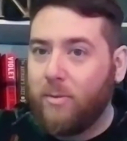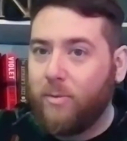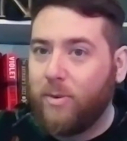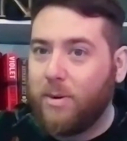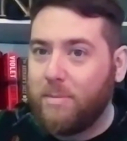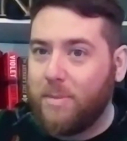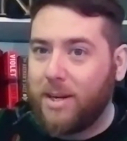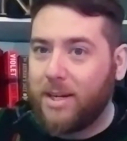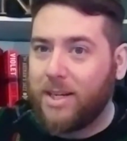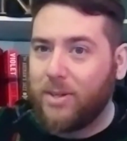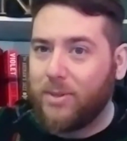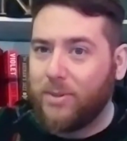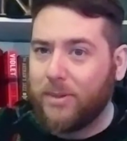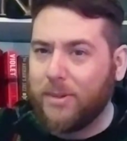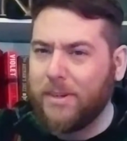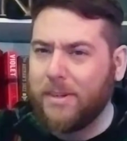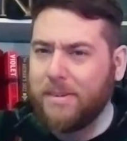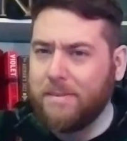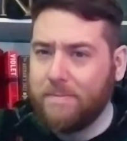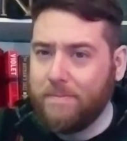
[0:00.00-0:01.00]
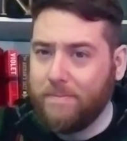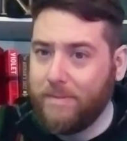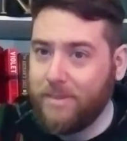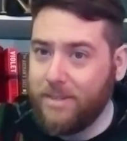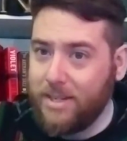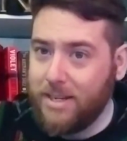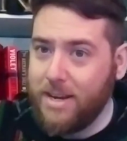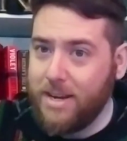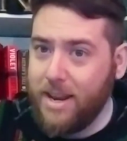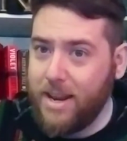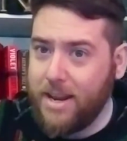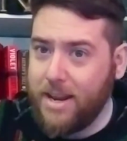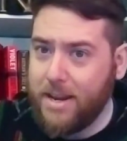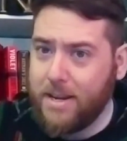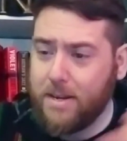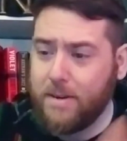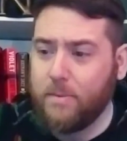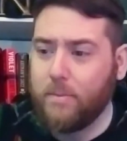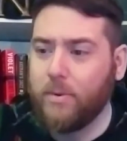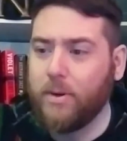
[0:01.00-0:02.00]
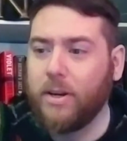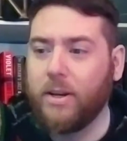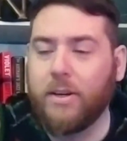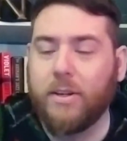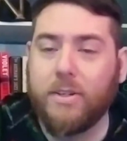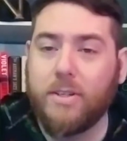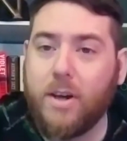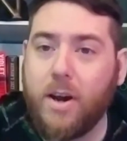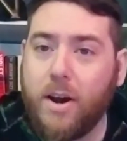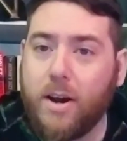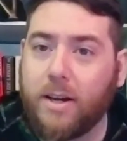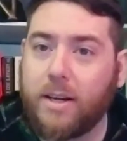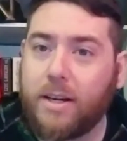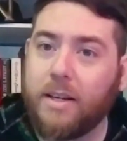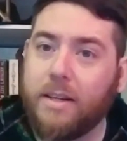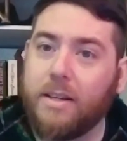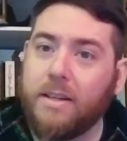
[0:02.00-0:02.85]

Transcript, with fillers: We're in my corner. Today, we're going to talk